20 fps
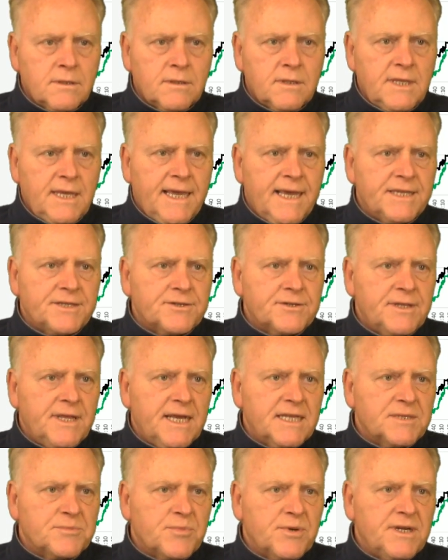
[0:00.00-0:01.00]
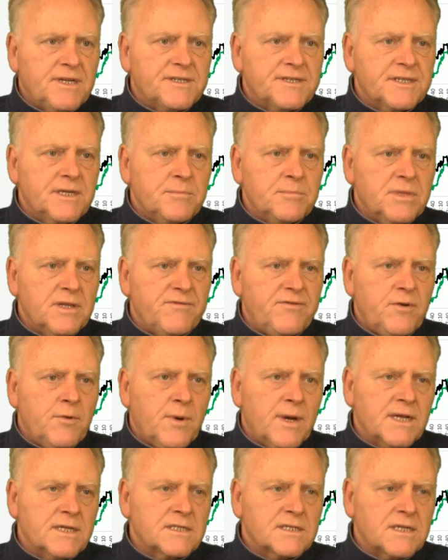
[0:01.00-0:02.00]
The answer to that's pretty simple. If you
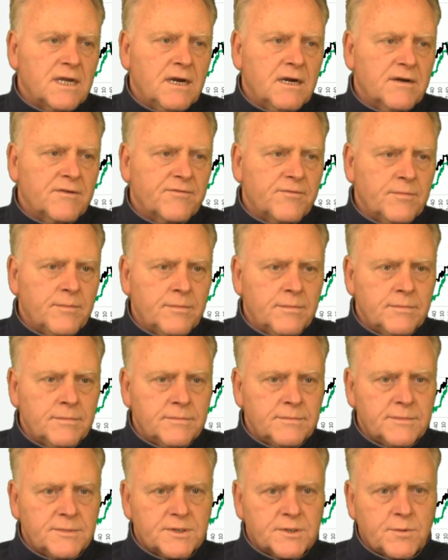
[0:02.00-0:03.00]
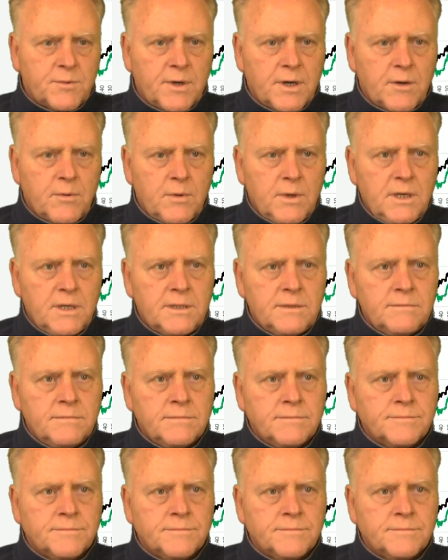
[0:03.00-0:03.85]
want to start from square one,